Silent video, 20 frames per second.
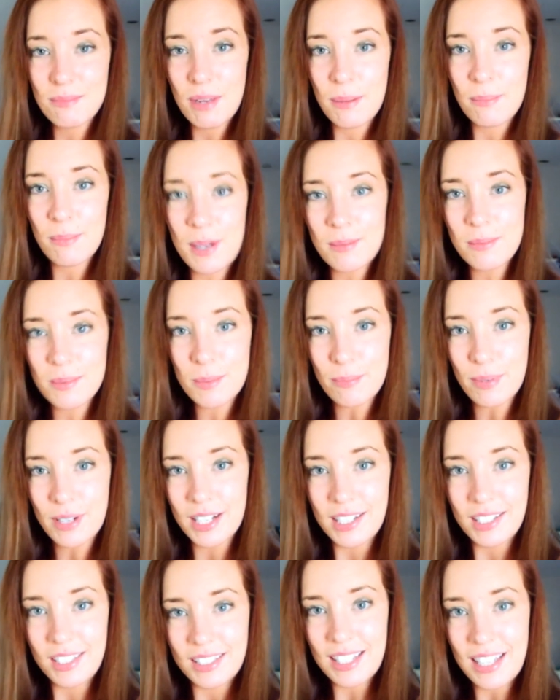my mom's
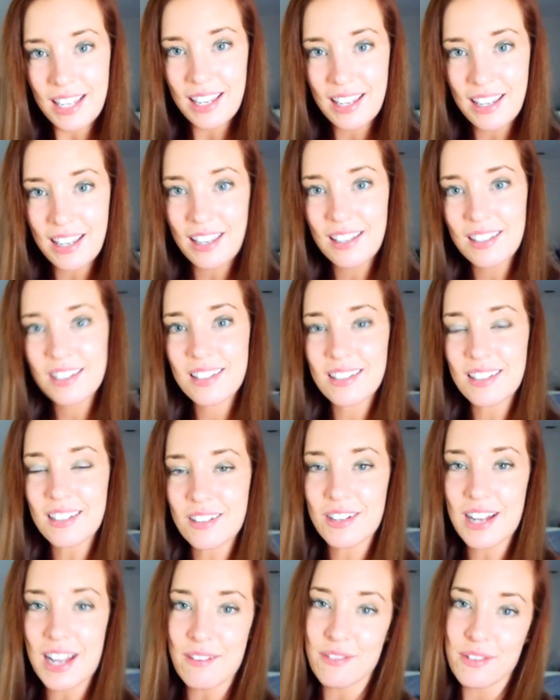birthday,
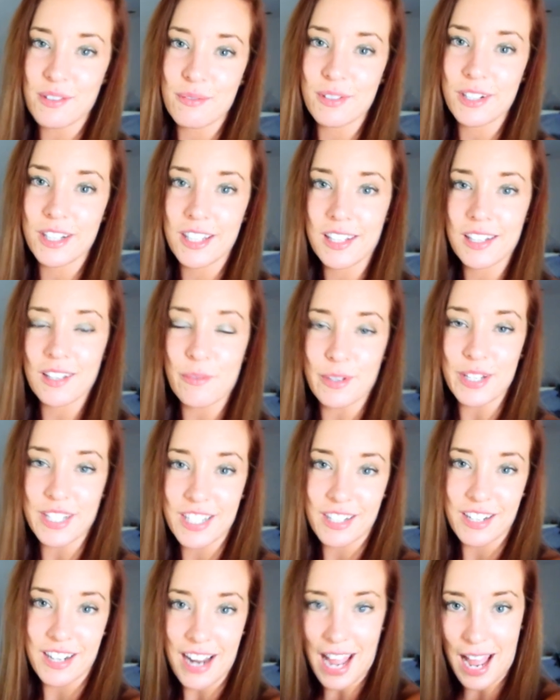so everyone
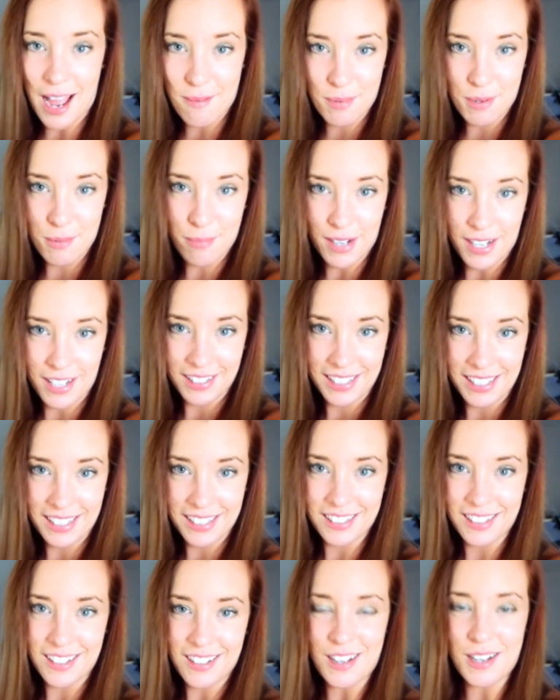wish her a happy birthday
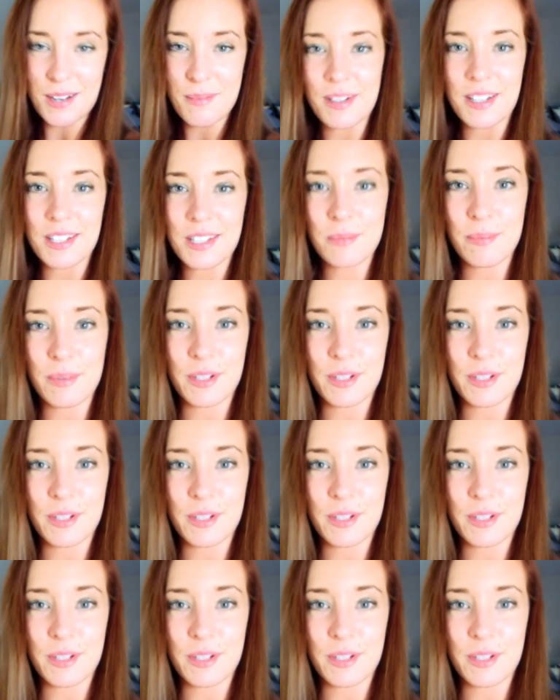in the comments.